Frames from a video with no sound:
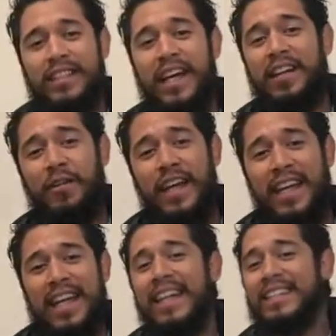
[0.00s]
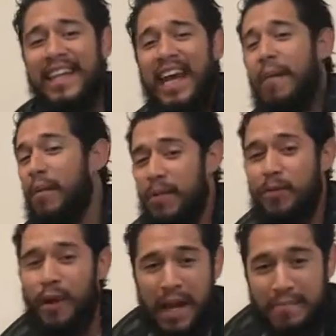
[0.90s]
Because I know that next day I'm gonna be
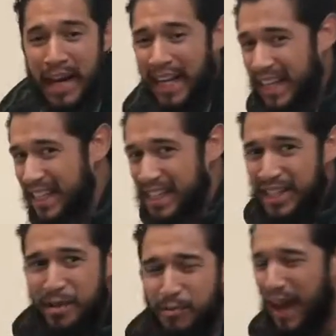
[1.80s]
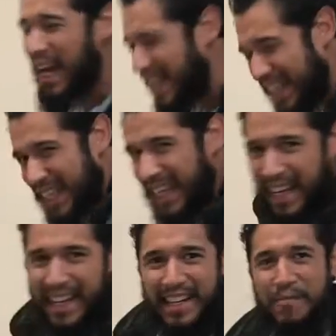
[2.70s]
right back in the gym, right into
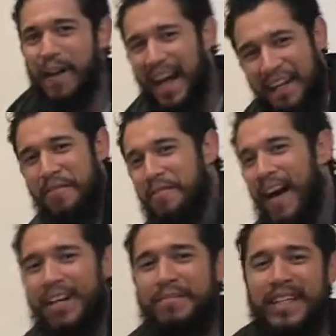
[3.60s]
getting it, right into fighting.